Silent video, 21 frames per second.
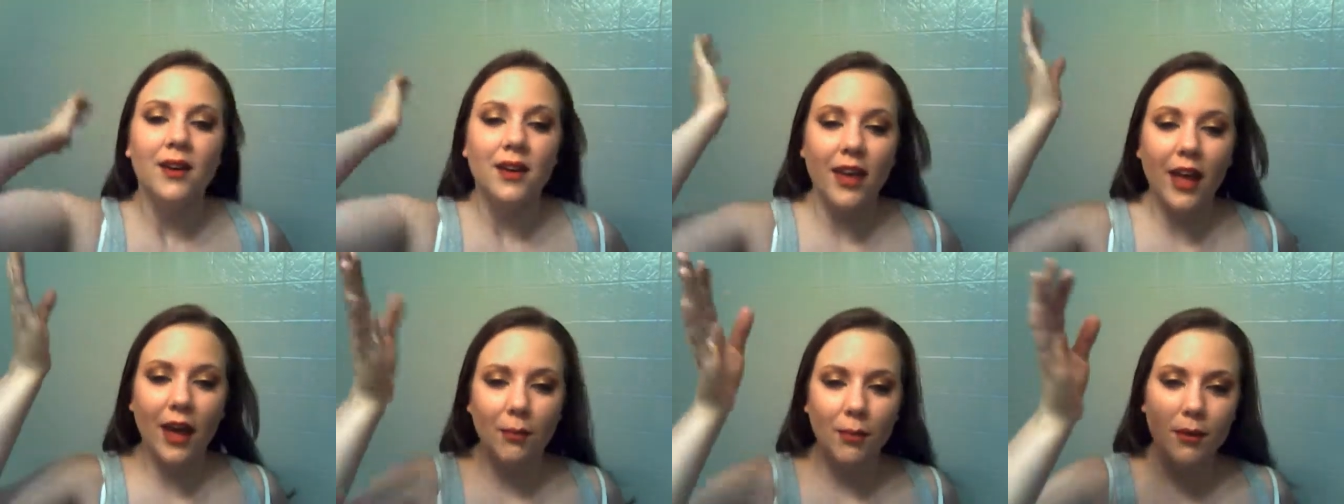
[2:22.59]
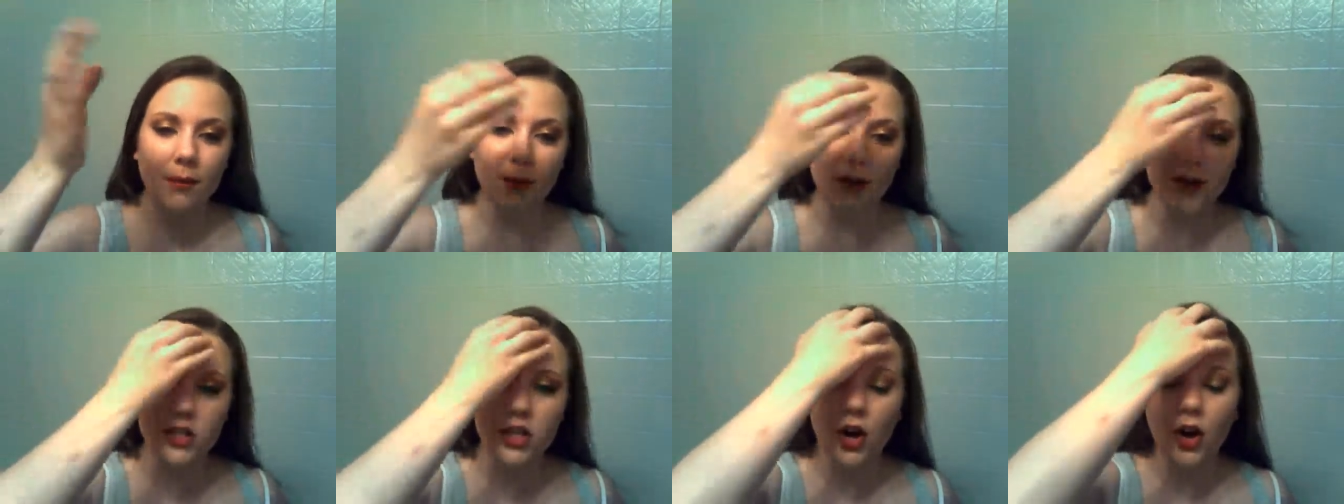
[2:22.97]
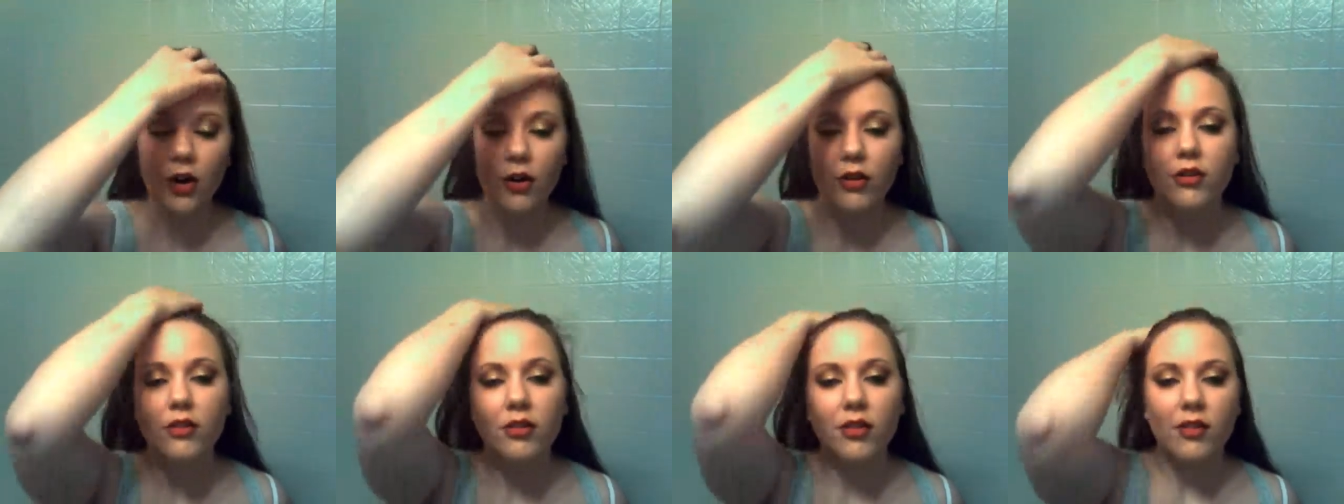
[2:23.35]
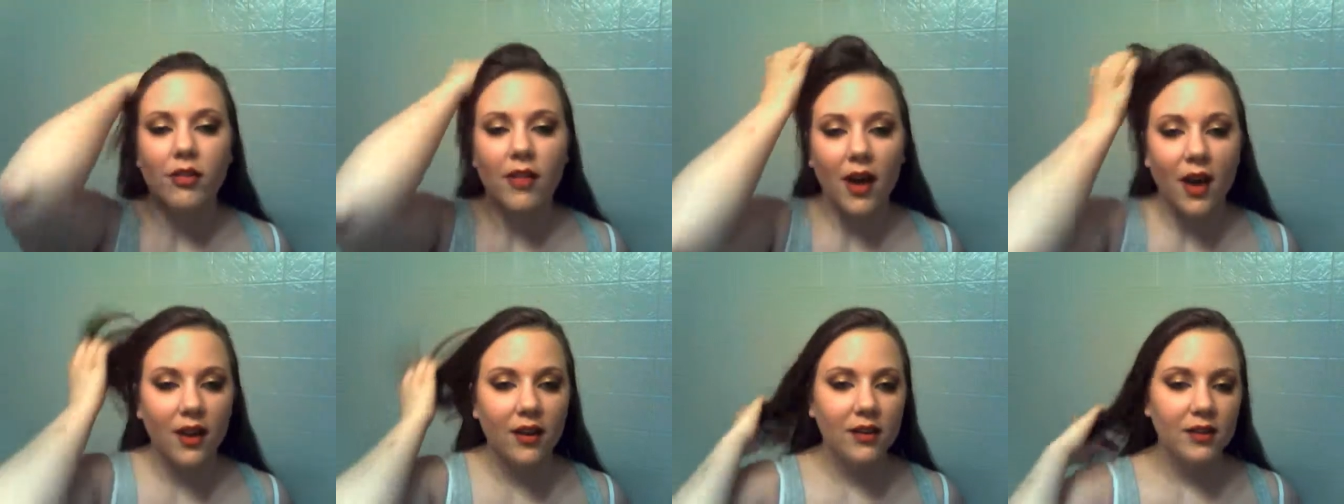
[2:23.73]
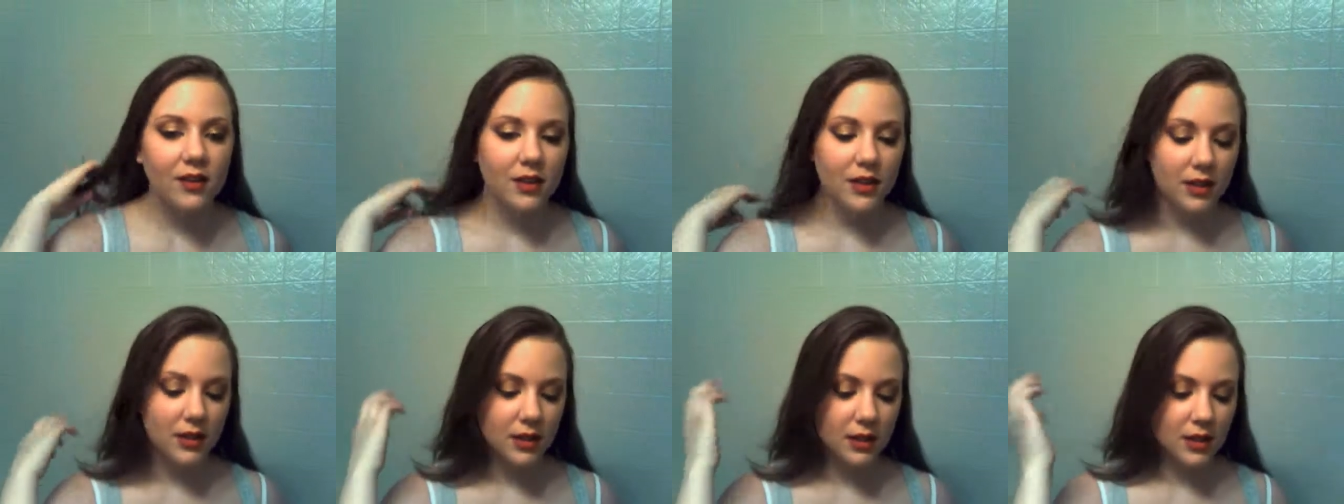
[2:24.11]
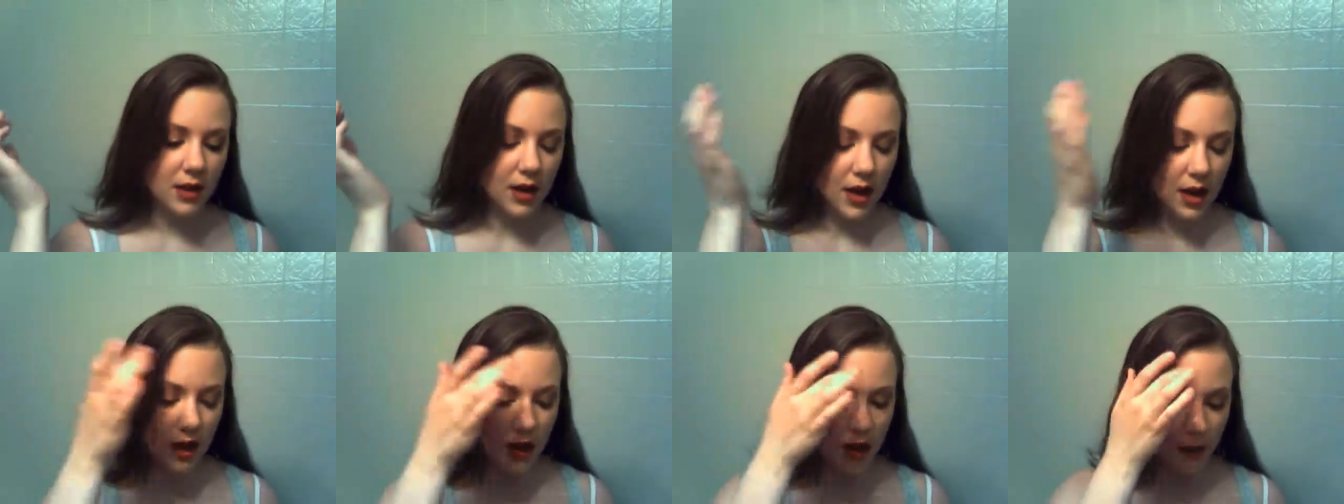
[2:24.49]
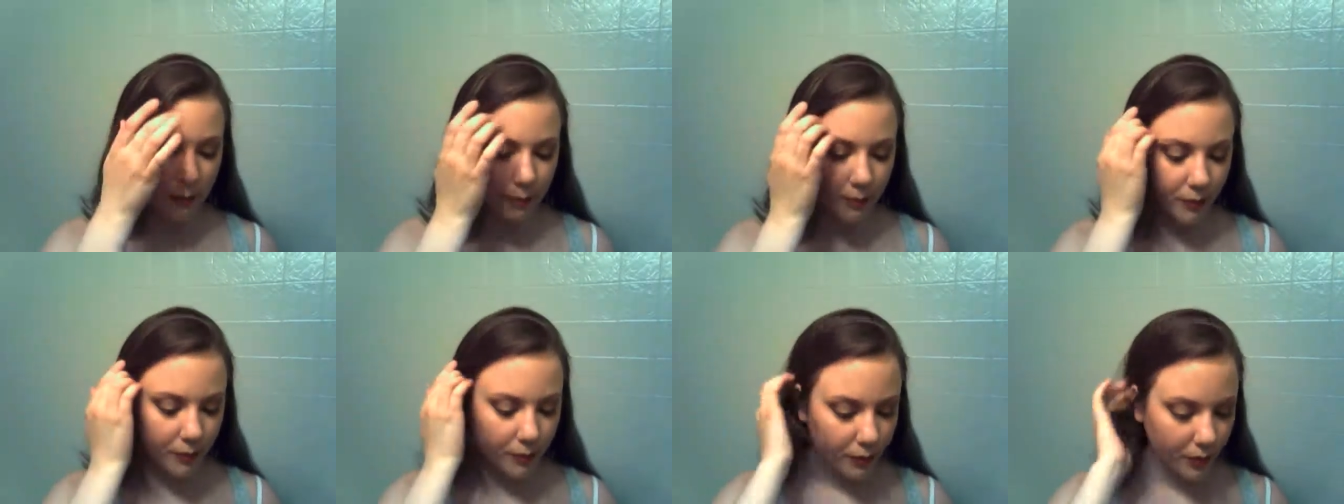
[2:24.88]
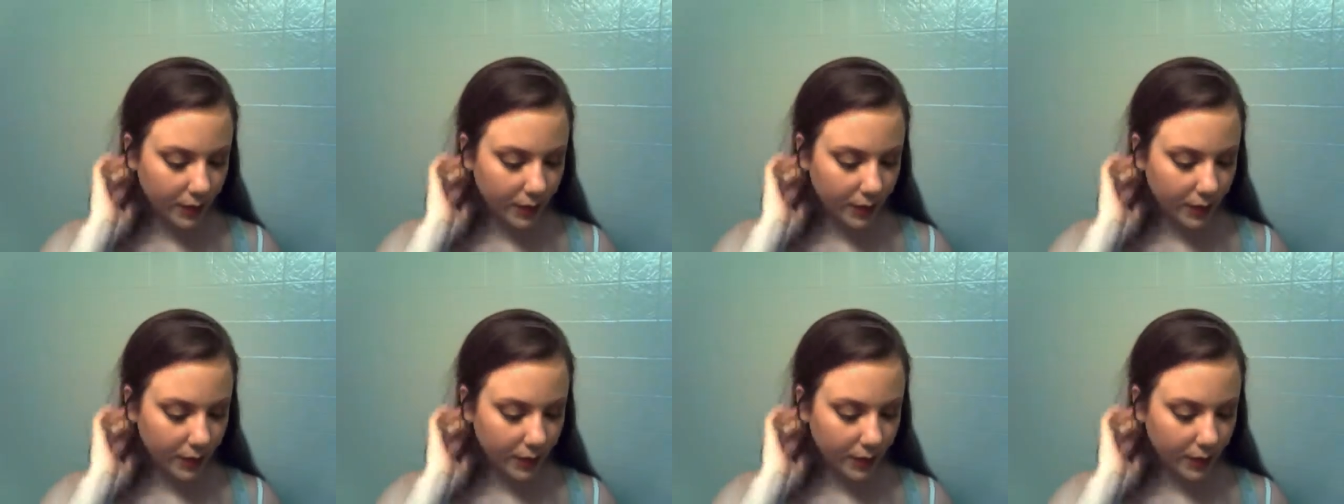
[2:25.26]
can't be much harder than that.